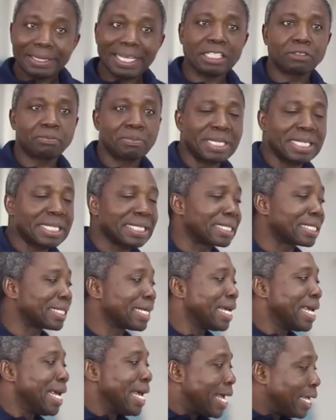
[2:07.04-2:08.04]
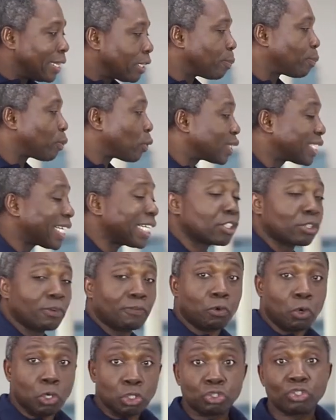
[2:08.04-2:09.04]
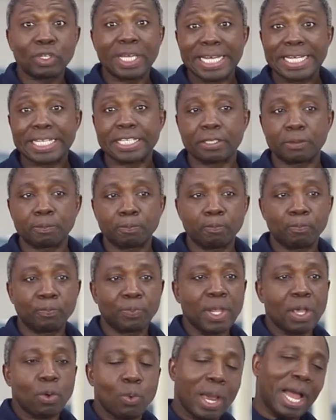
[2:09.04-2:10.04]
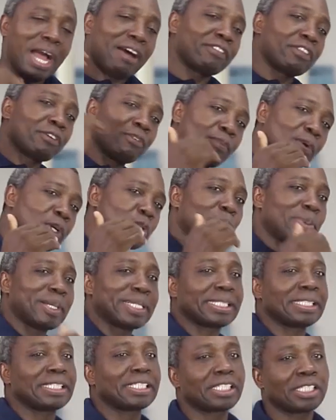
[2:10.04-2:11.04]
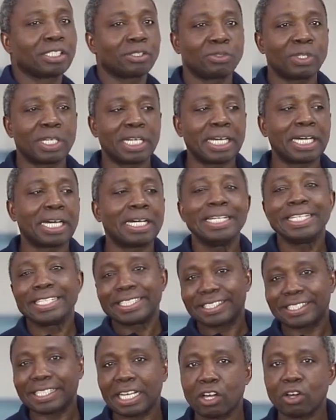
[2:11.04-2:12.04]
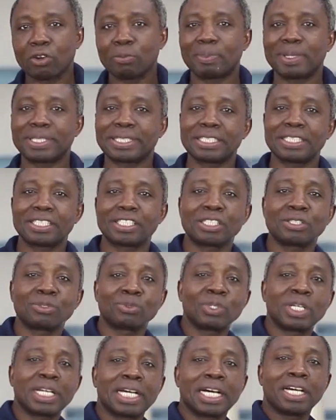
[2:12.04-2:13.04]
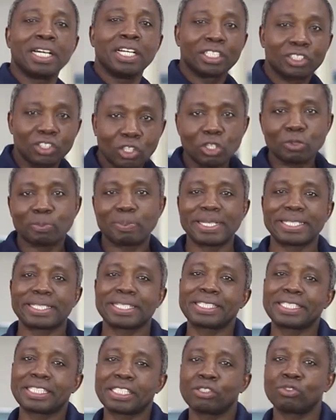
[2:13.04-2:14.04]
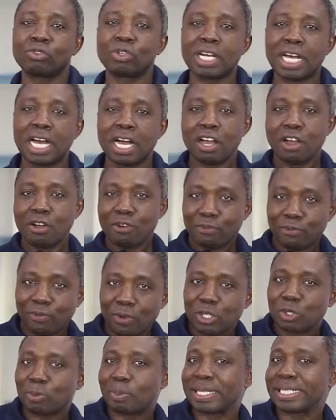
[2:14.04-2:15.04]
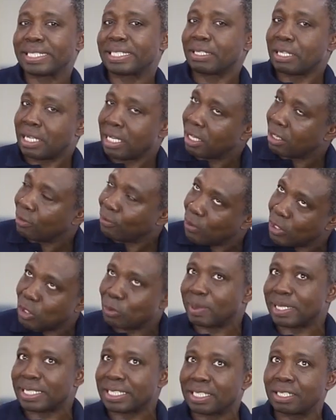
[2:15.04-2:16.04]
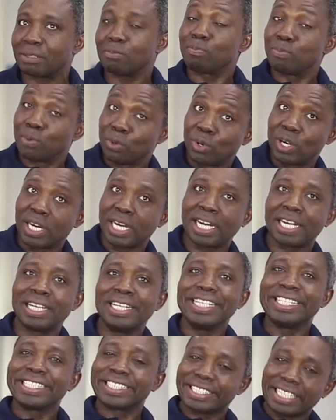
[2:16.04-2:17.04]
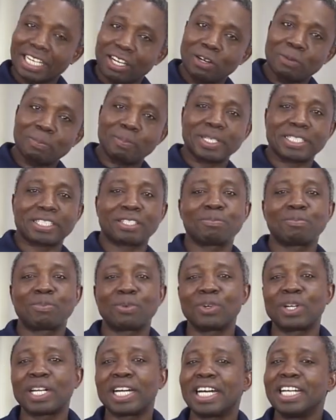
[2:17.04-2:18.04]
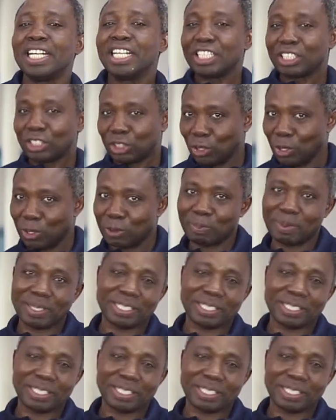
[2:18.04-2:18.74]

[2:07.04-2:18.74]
That means in the process of conjugating, we have the first person singular, second person singular, third person singular, first person plural, second person plural, third